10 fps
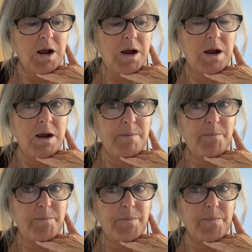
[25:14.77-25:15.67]

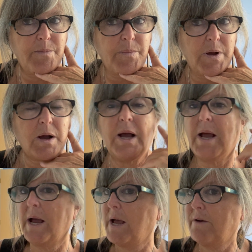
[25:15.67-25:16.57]
I
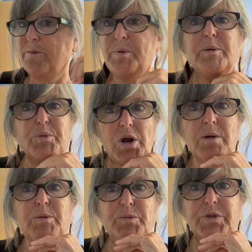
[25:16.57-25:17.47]
have a big
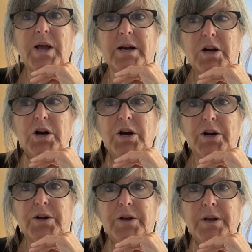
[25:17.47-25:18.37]
problem with that
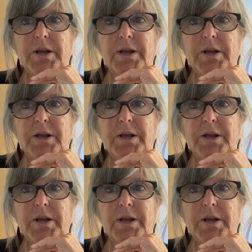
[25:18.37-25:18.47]
card.